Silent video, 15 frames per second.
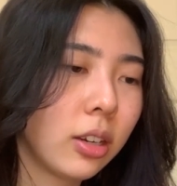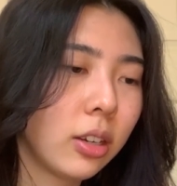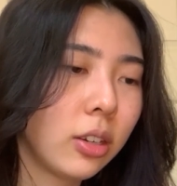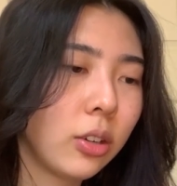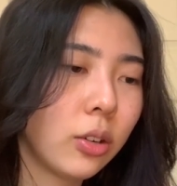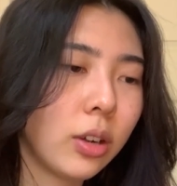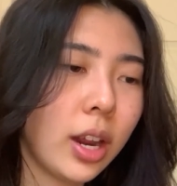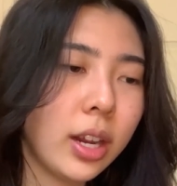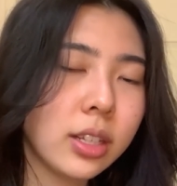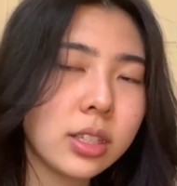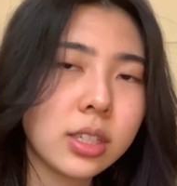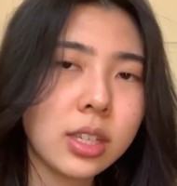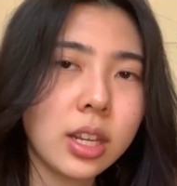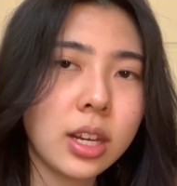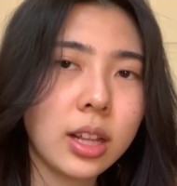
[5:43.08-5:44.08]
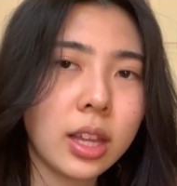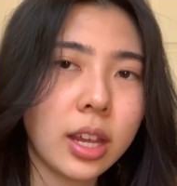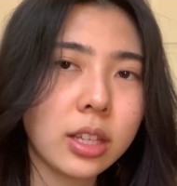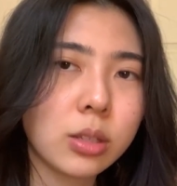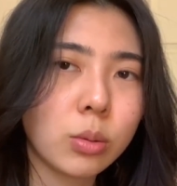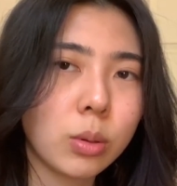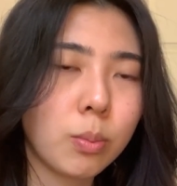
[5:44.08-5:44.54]
your night city
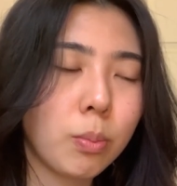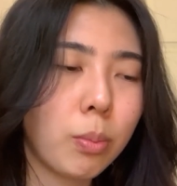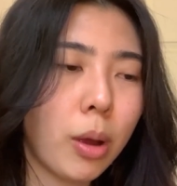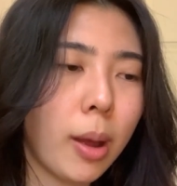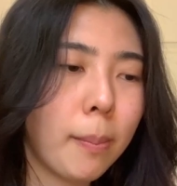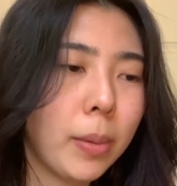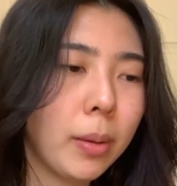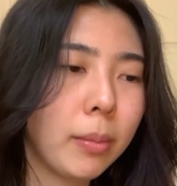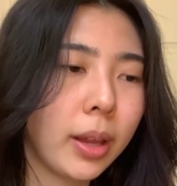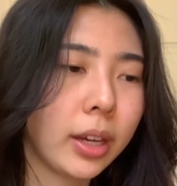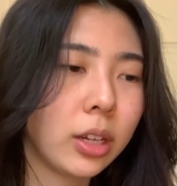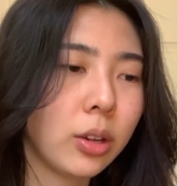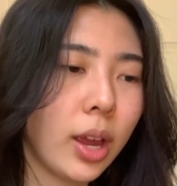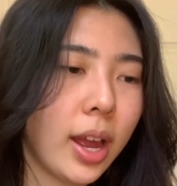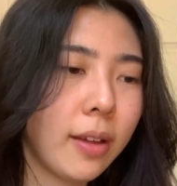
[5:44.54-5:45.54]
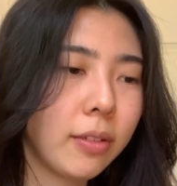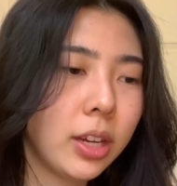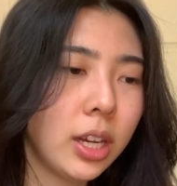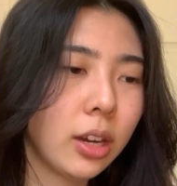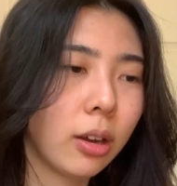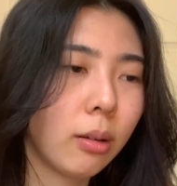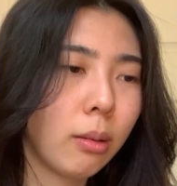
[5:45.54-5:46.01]
lights would pop up like you have
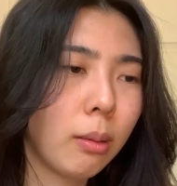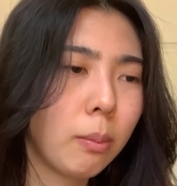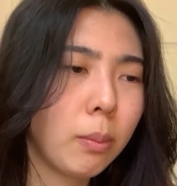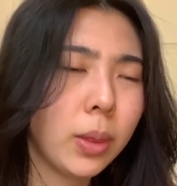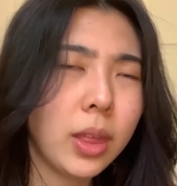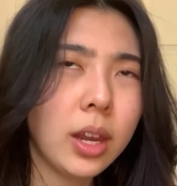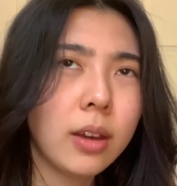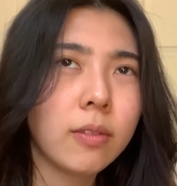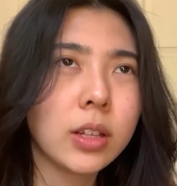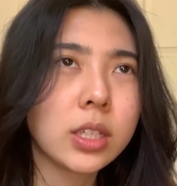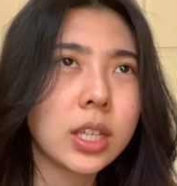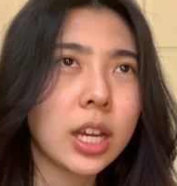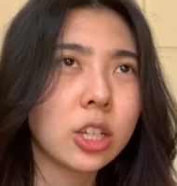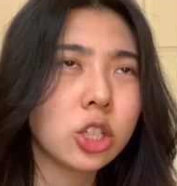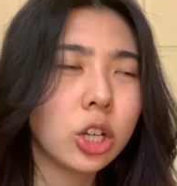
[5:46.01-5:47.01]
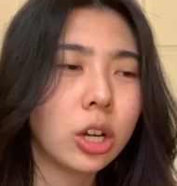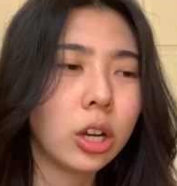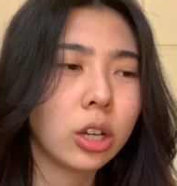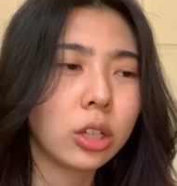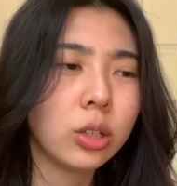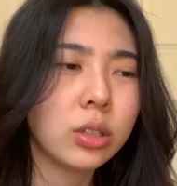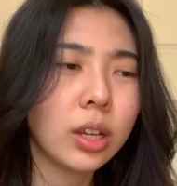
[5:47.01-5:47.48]
here. But then if it's that
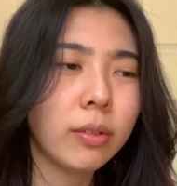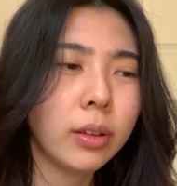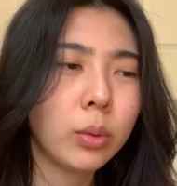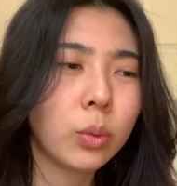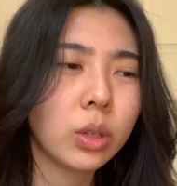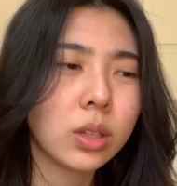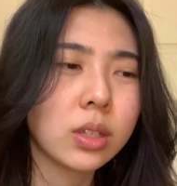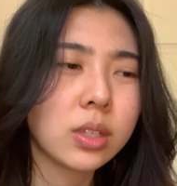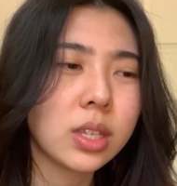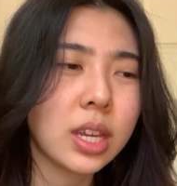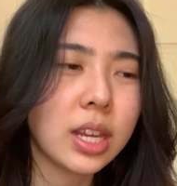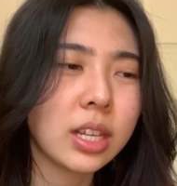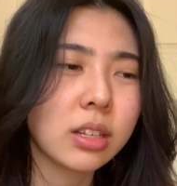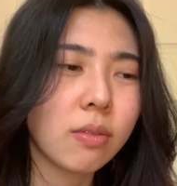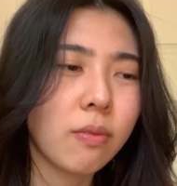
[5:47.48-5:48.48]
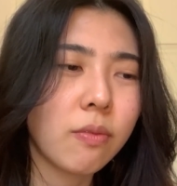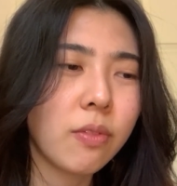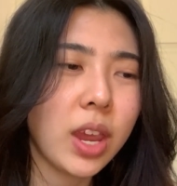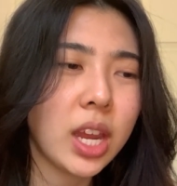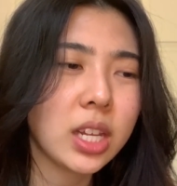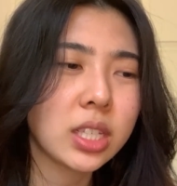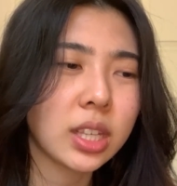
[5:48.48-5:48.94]
dark, you definitely wouldn't see his
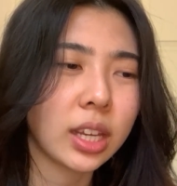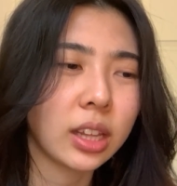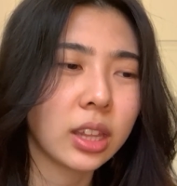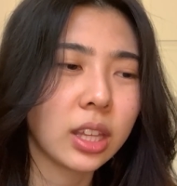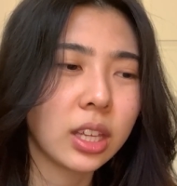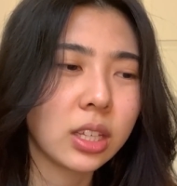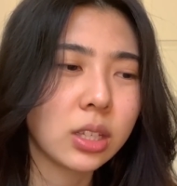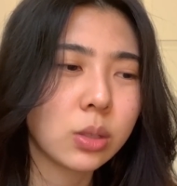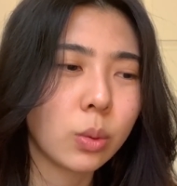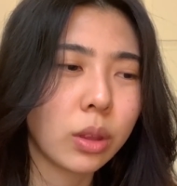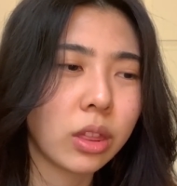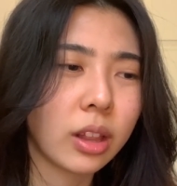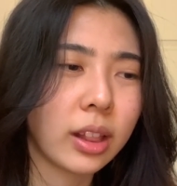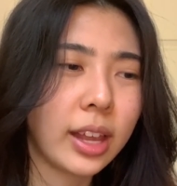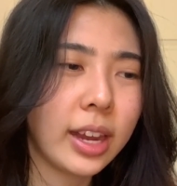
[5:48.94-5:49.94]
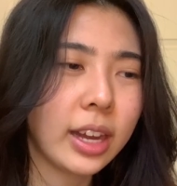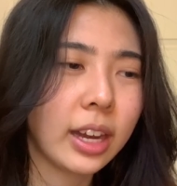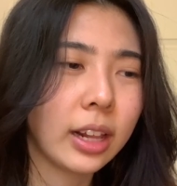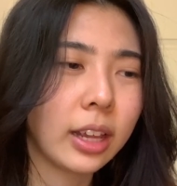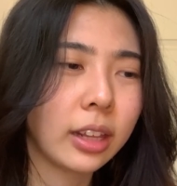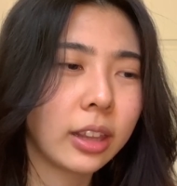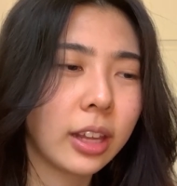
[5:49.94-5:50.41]
face like this with the lighting
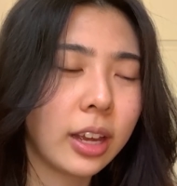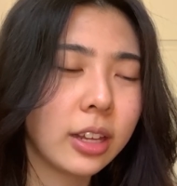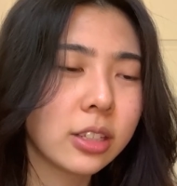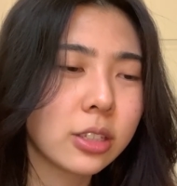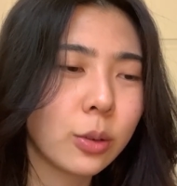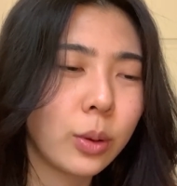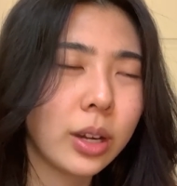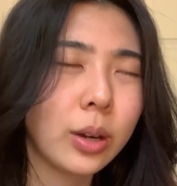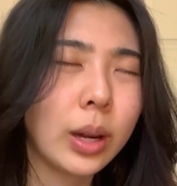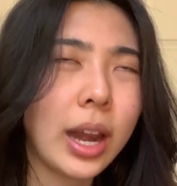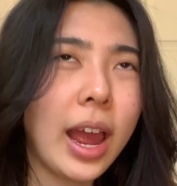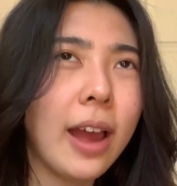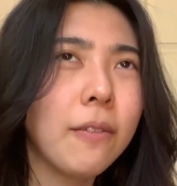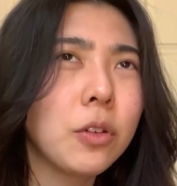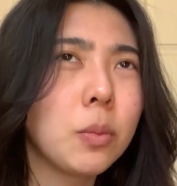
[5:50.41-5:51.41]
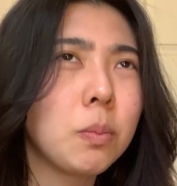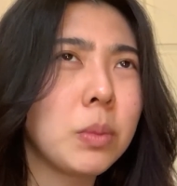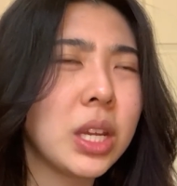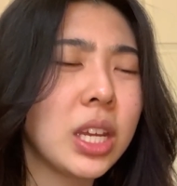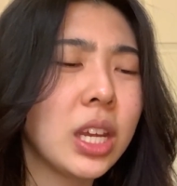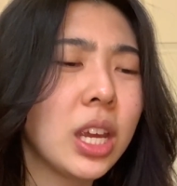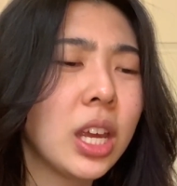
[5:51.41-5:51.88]
like that. So it would have to
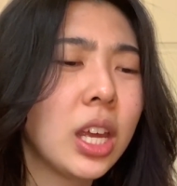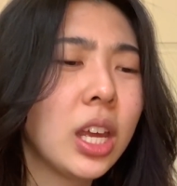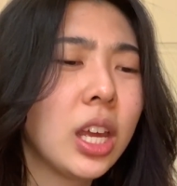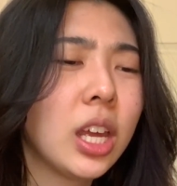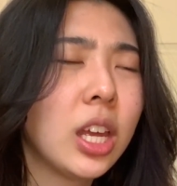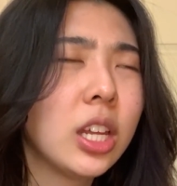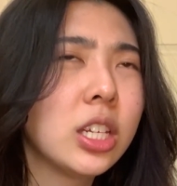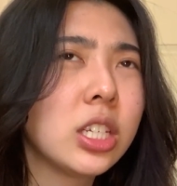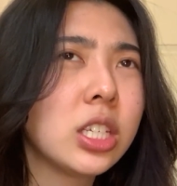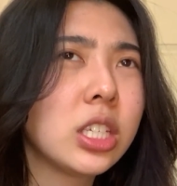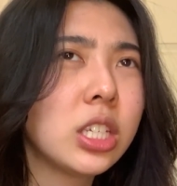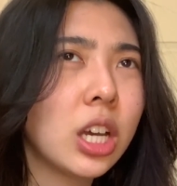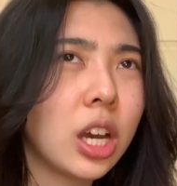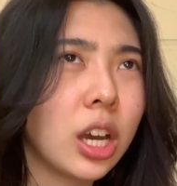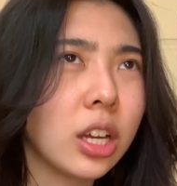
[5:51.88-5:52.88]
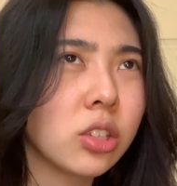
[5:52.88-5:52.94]
be dusk.